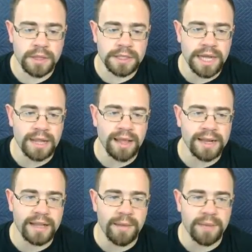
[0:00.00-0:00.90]
See, I
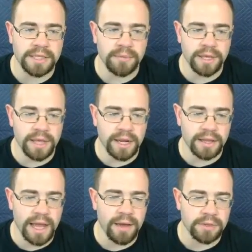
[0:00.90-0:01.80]
like that puzzle mechanic.
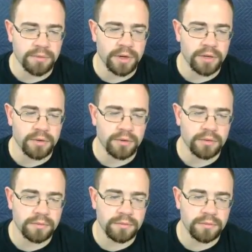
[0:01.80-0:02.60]
That was pretty cool.